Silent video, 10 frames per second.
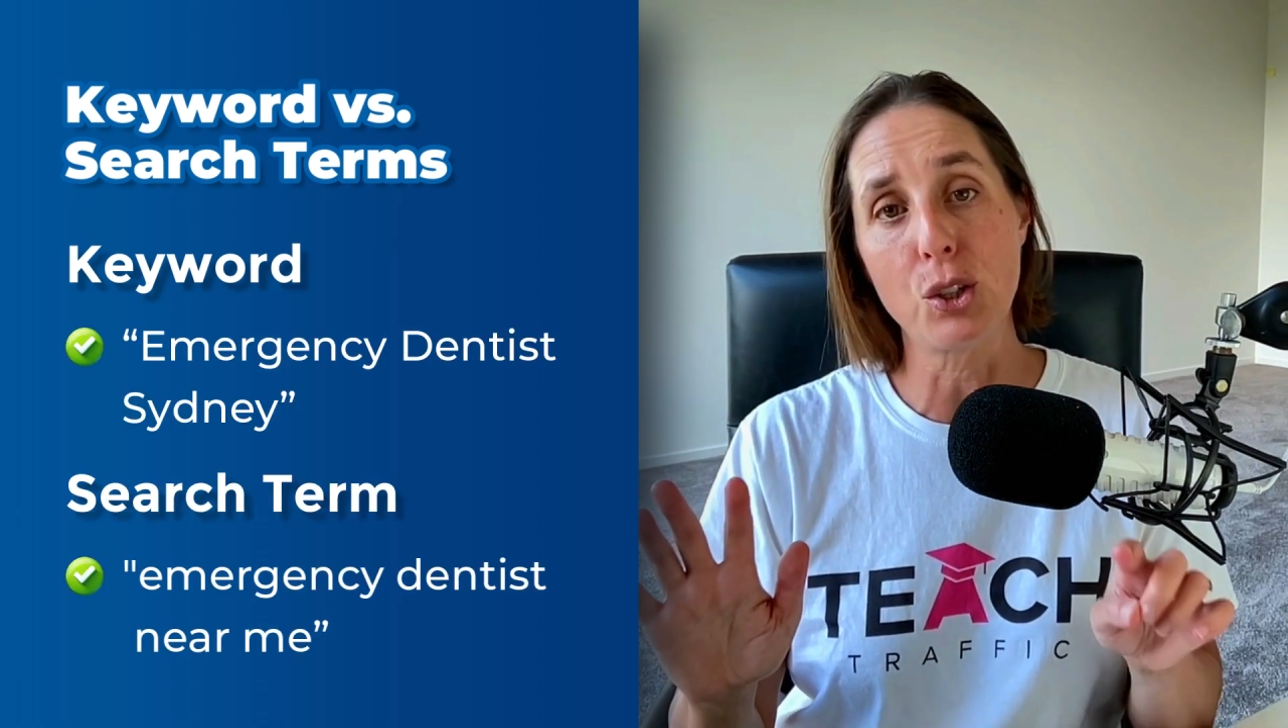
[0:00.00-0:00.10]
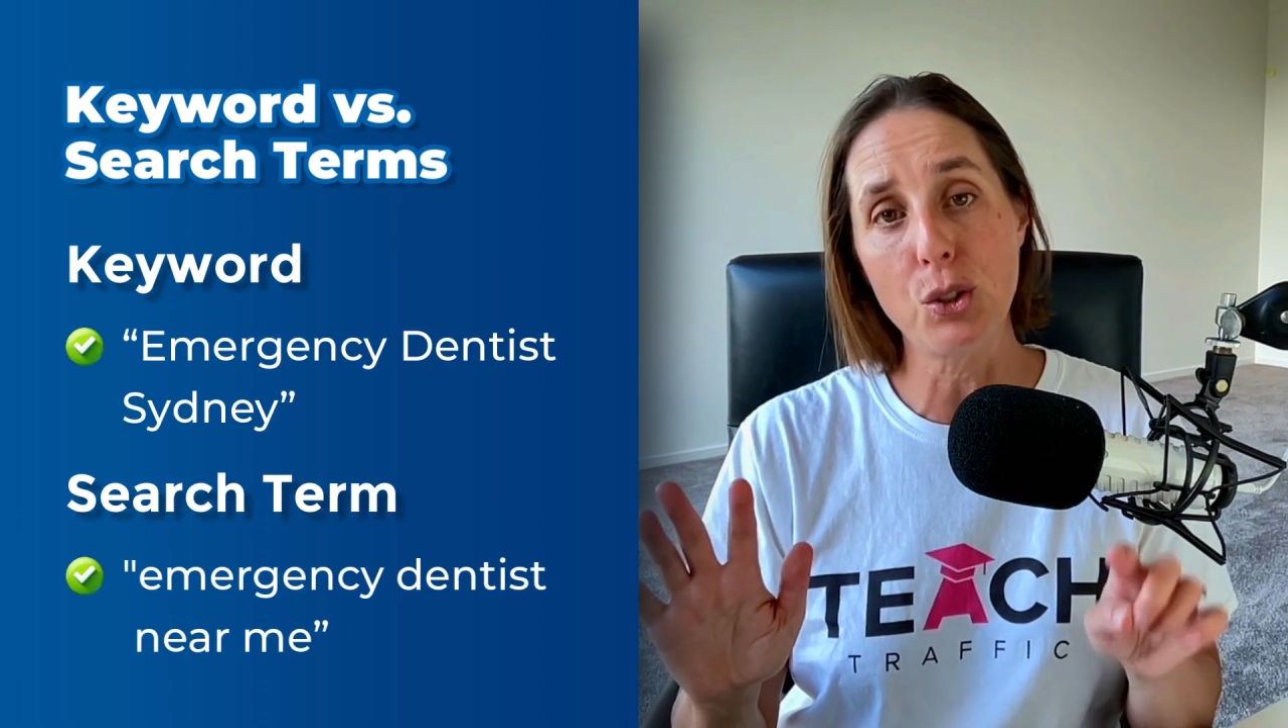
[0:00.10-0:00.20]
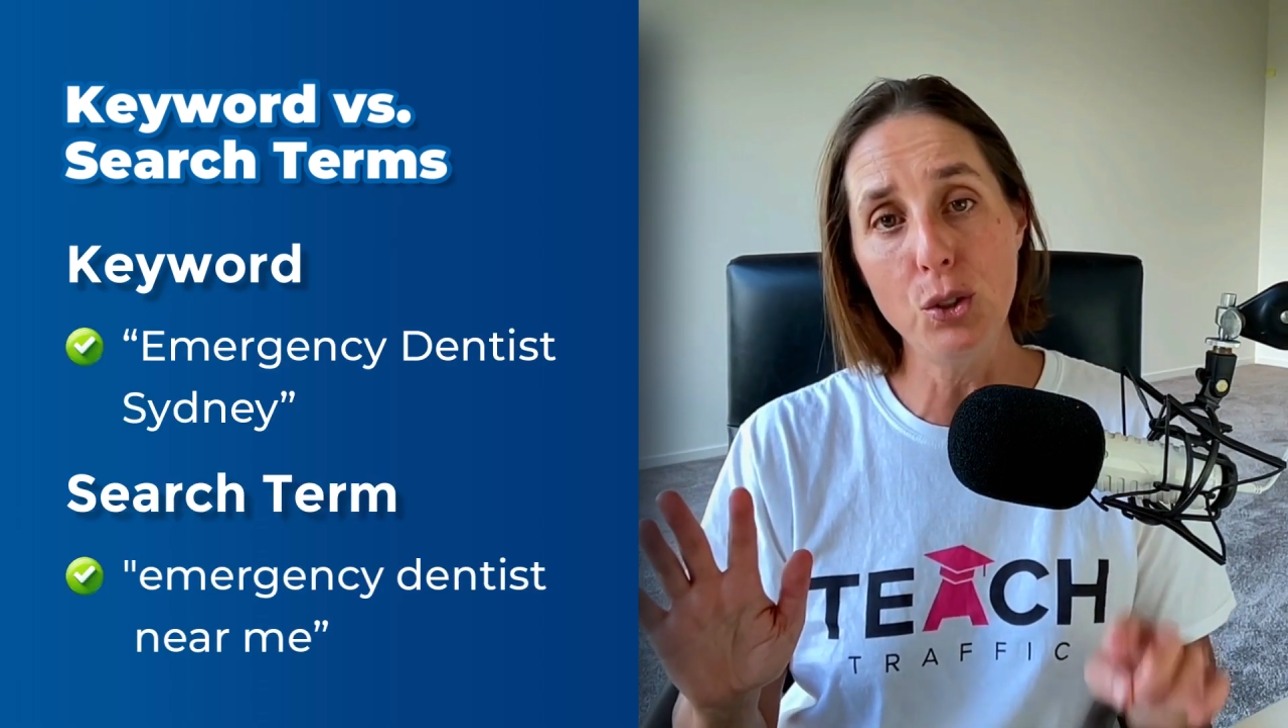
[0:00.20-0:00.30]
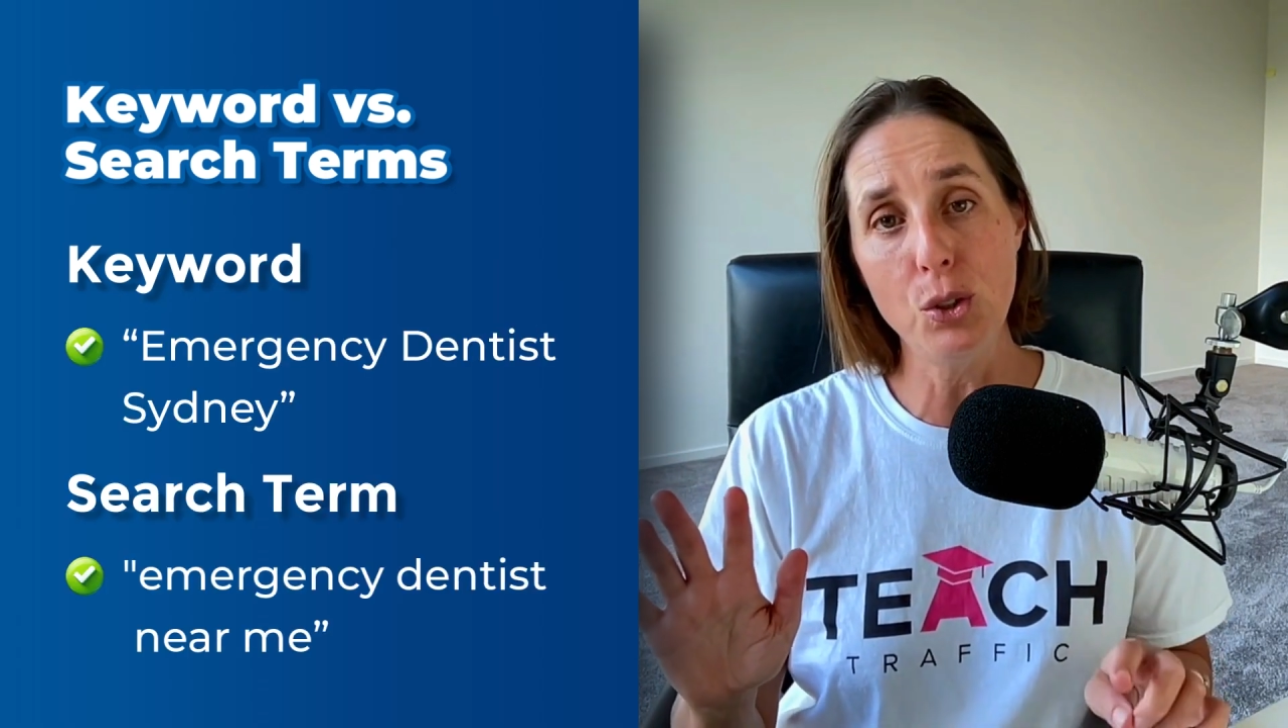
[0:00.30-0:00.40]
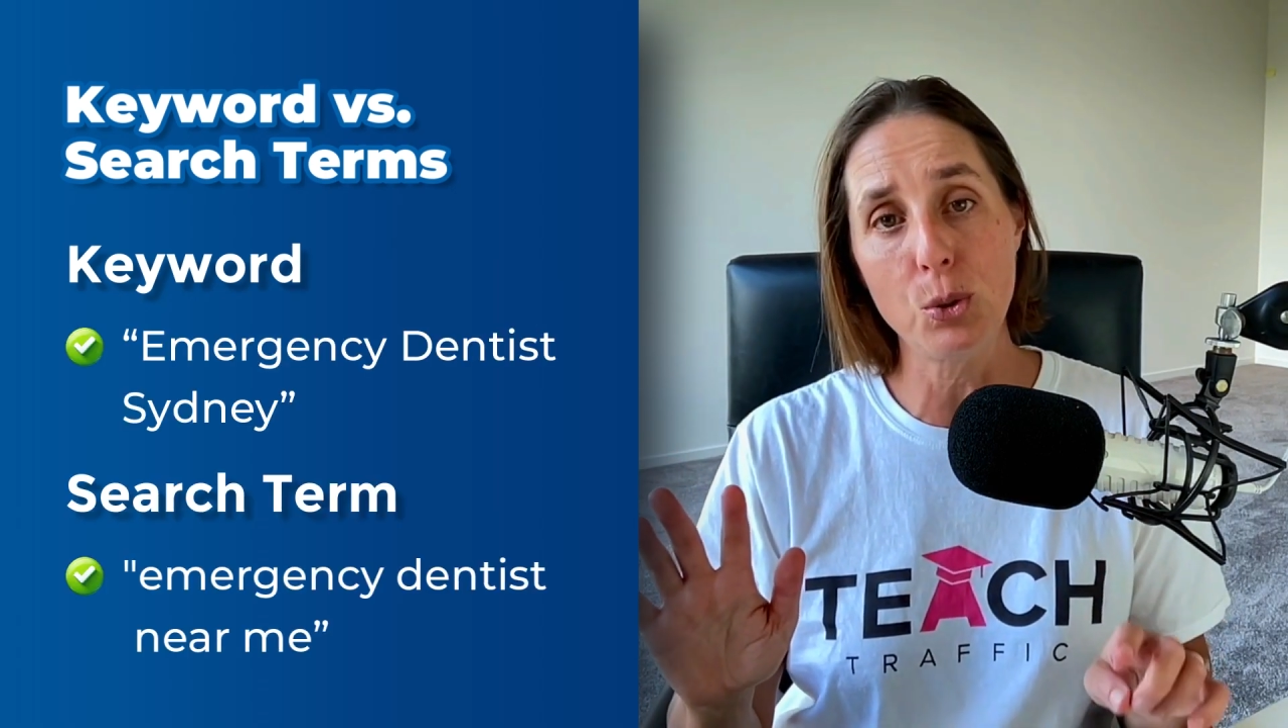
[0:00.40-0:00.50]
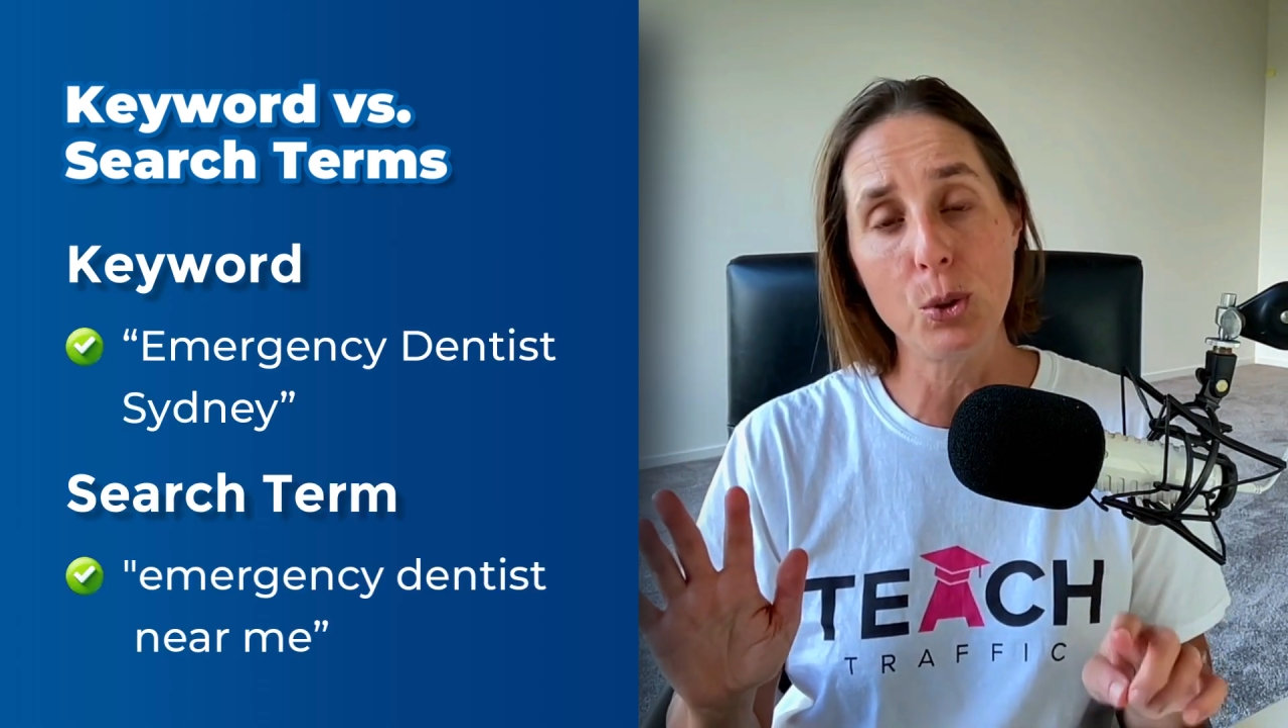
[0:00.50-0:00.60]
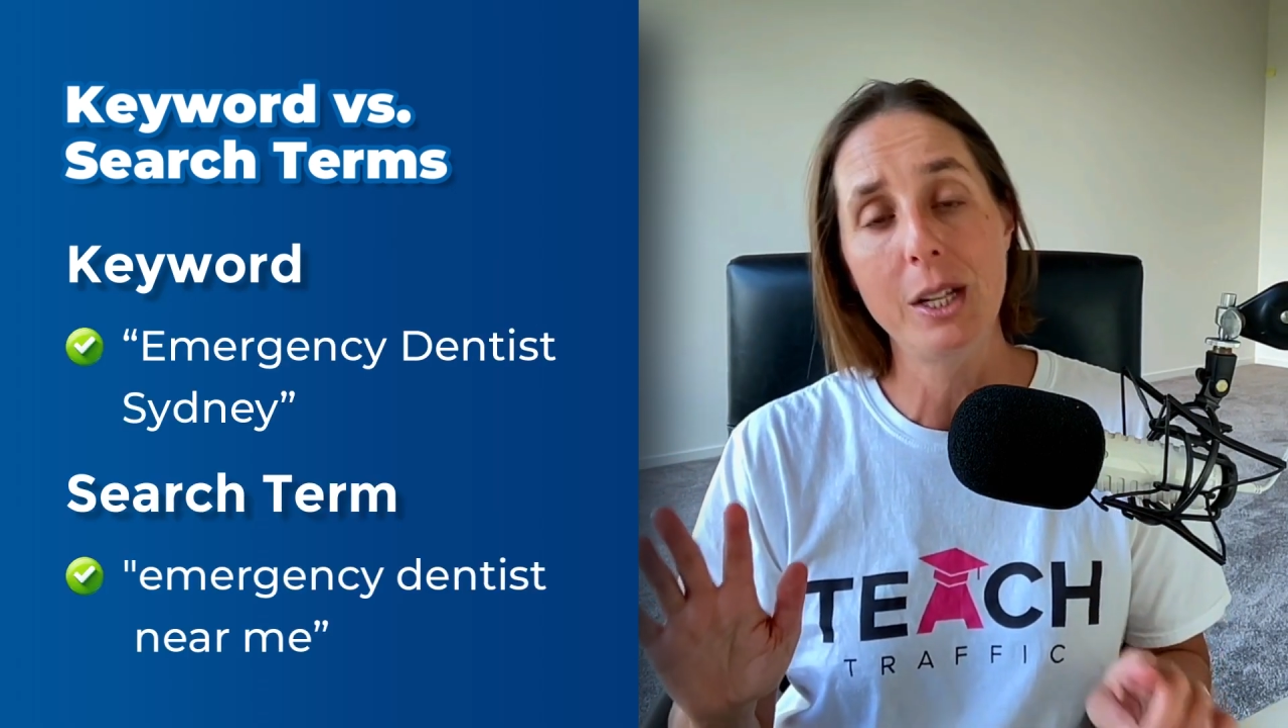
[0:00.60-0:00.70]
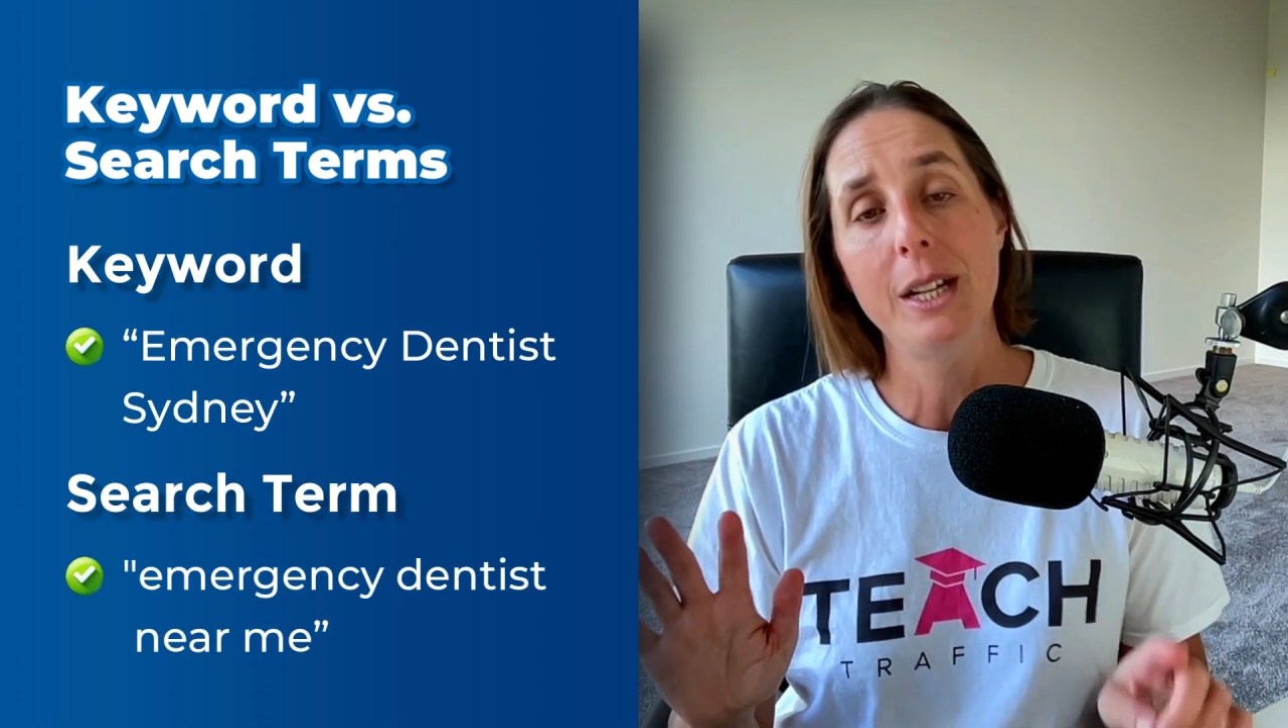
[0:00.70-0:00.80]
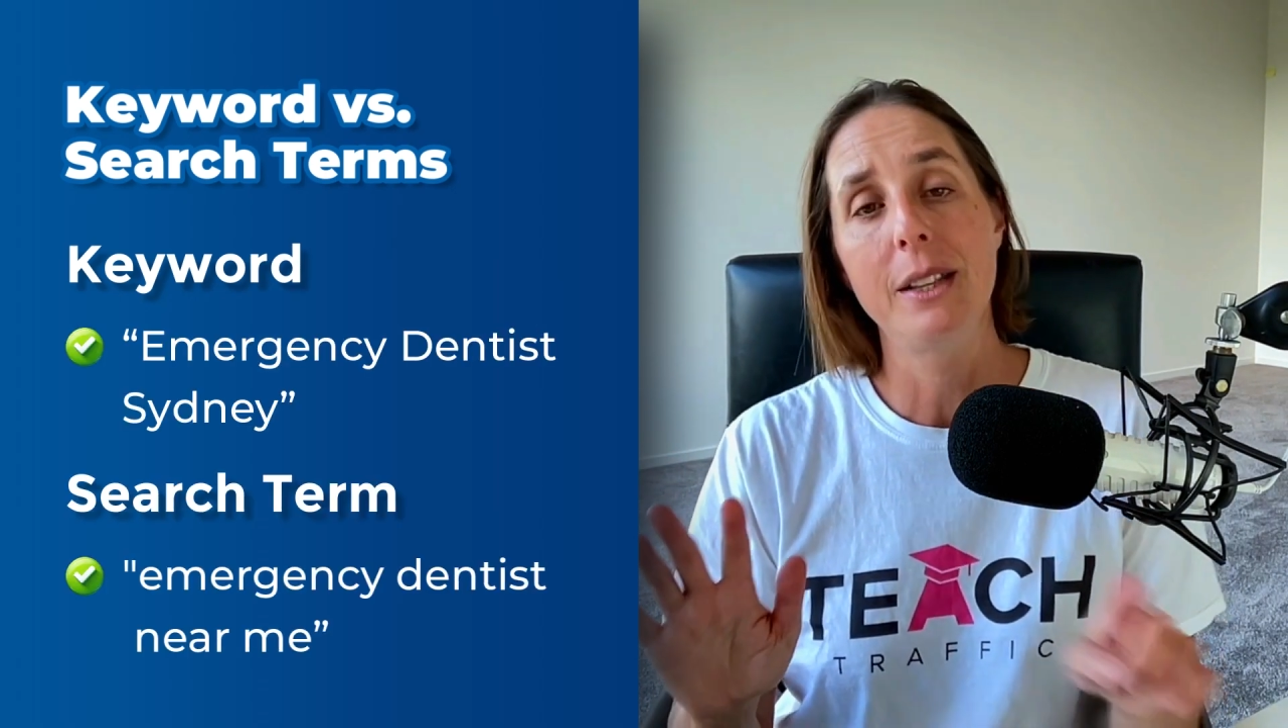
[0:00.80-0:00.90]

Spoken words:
Google